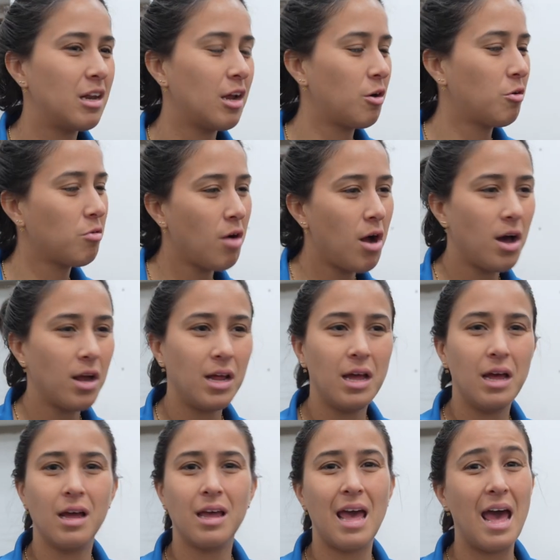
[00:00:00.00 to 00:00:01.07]

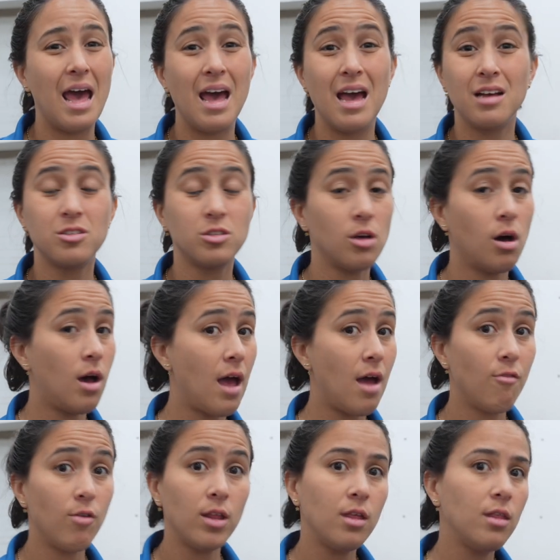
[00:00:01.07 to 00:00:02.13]
necrotic, eggs,
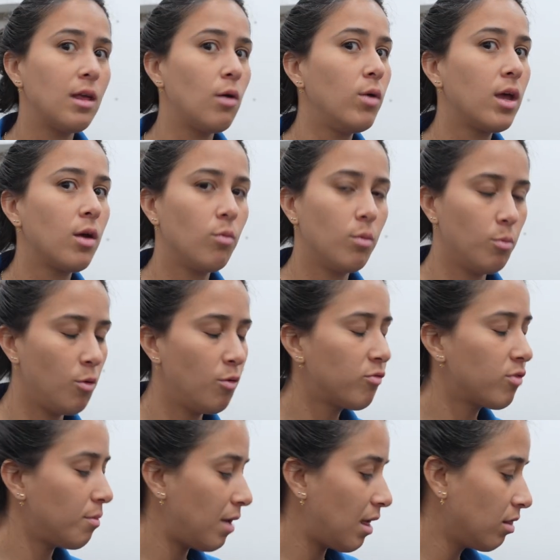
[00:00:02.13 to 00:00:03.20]
everything that we can remove
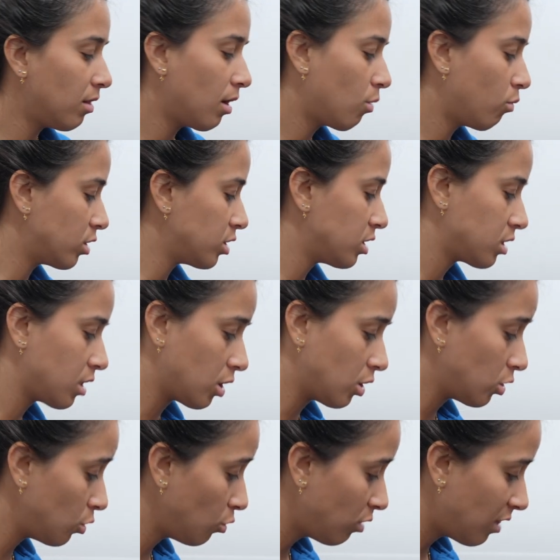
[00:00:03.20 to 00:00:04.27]
from in there. We're just gonna
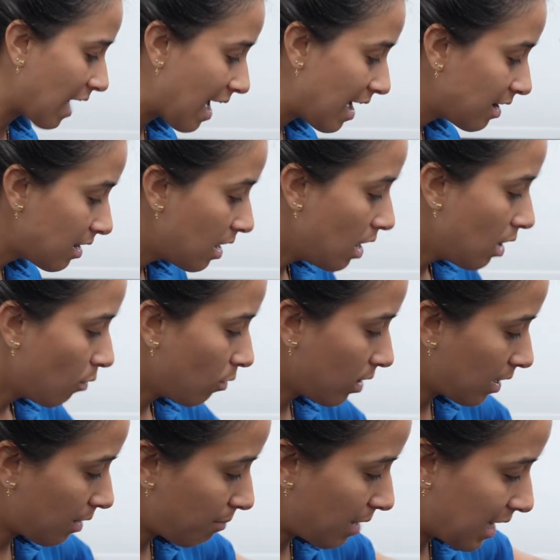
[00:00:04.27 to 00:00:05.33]
do that. We're
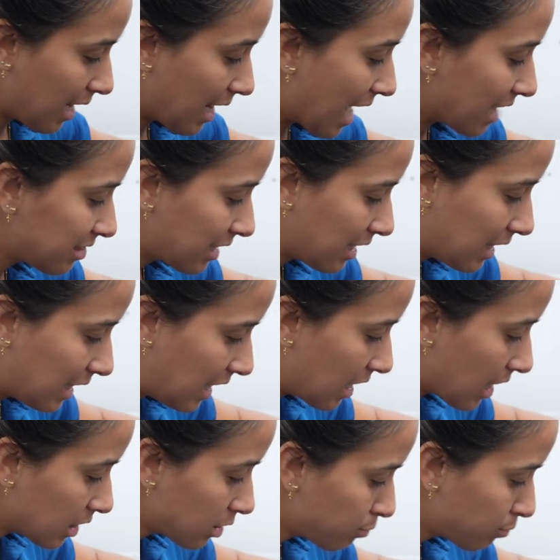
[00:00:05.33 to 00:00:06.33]
gonna make it as clean as